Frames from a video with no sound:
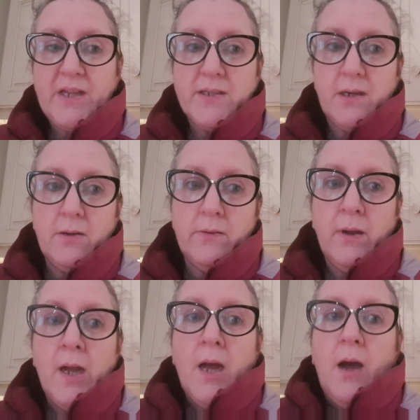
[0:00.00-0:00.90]
So
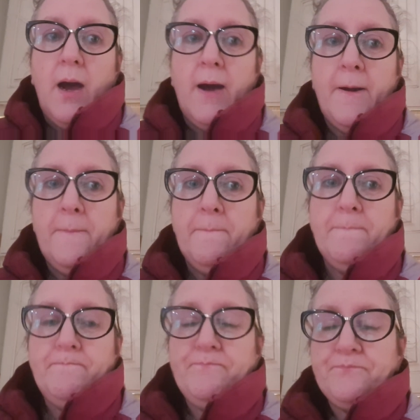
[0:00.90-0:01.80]

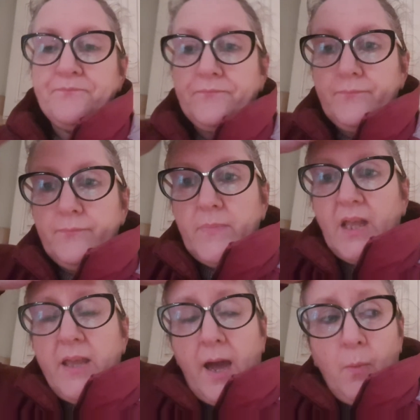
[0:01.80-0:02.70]
um,
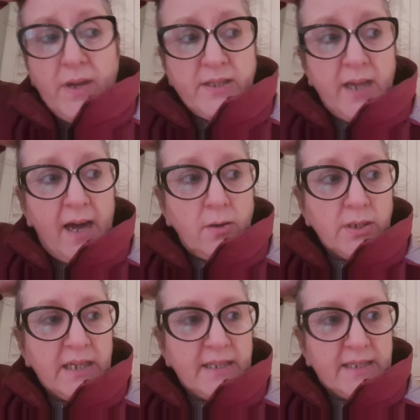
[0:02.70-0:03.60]
yeah, went to
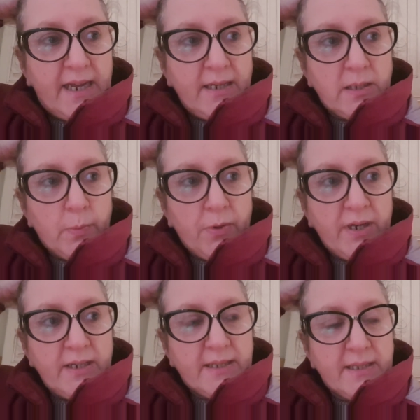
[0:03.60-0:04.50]
Aldi and
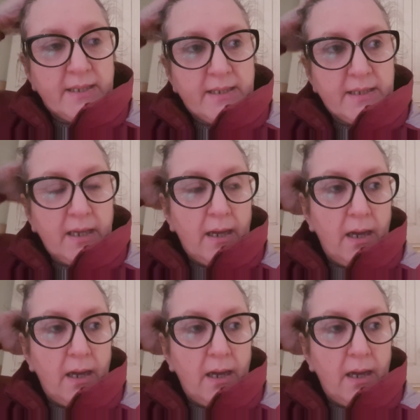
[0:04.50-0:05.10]
Sainsbury's.